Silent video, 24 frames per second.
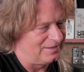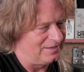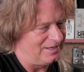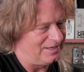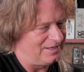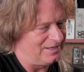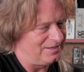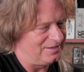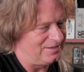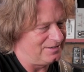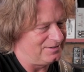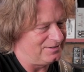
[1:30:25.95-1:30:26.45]

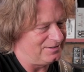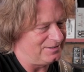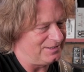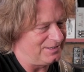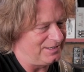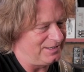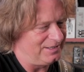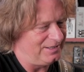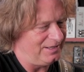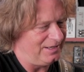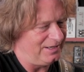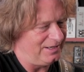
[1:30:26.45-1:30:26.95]

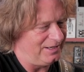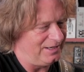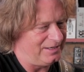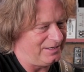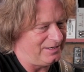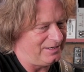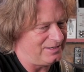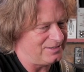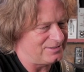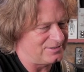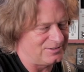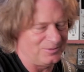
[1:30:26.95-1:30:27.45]
It
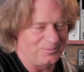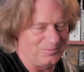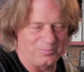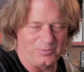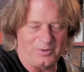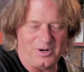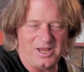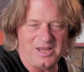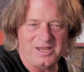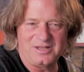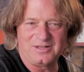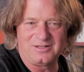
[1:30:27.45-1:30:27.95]
is the
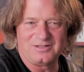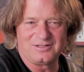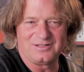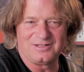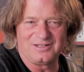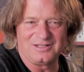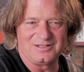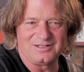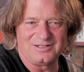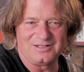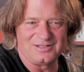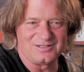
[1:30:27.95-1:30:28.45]
brain,
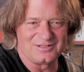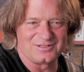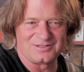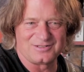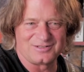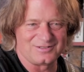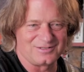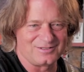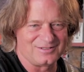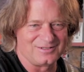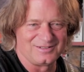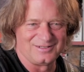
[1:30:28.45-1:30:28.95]
it
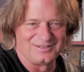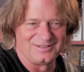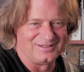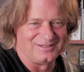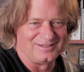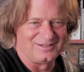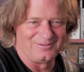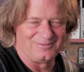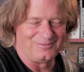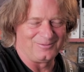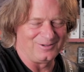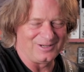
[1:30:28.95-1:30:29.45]
is
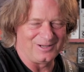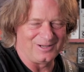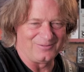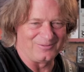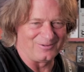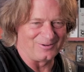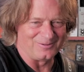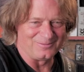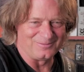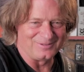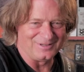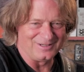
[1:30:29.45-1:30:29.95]

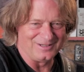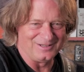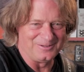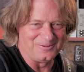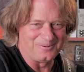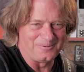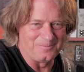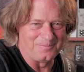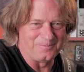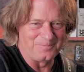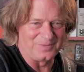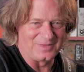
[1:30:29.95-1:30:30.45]
whatever,
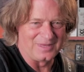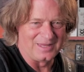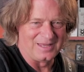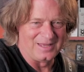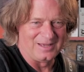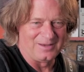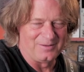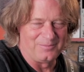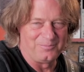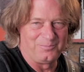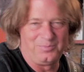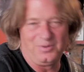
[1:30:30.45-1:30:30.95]

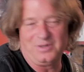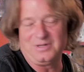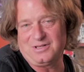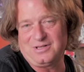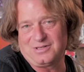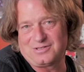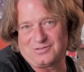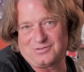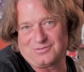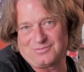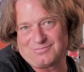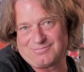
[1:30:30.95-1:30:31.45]
but
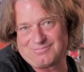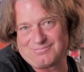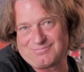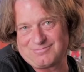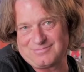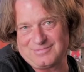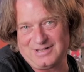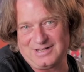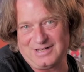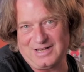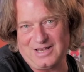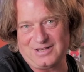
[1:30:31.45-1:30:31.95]

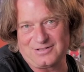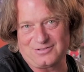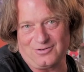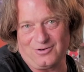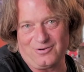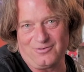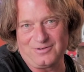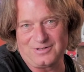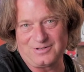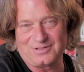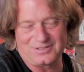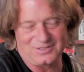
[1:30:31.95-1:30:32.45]
it has
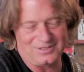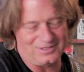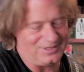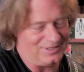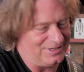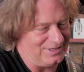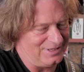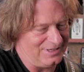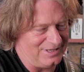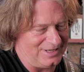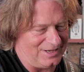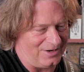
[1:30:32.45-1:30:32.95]
always
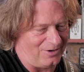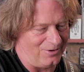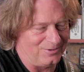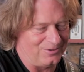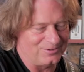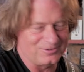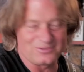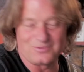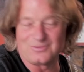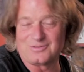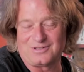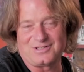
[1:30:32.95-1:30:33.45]

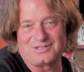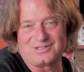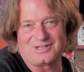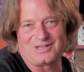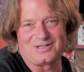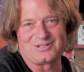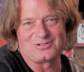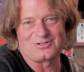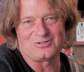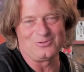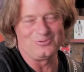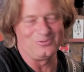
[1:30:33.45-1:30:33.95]
also, this
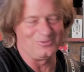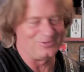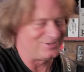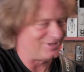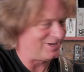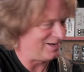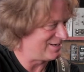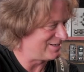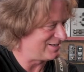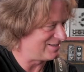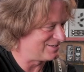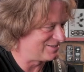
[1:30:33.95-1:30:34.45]
has two
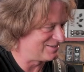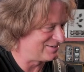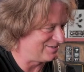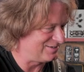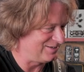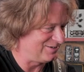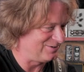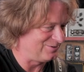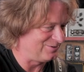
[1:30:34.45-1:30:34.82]
sides,